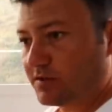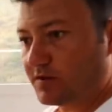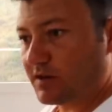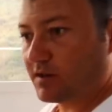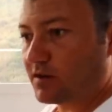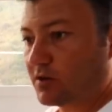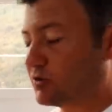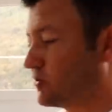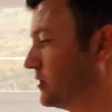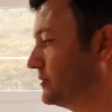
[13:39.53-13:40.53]
If anything
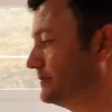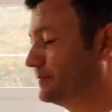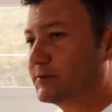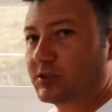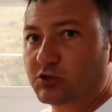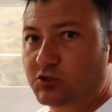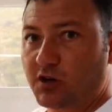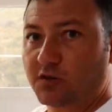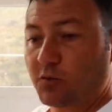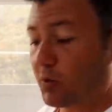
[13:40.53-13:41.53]
goes wrong, it's
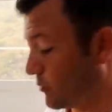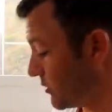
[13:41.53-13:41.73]
straightforward.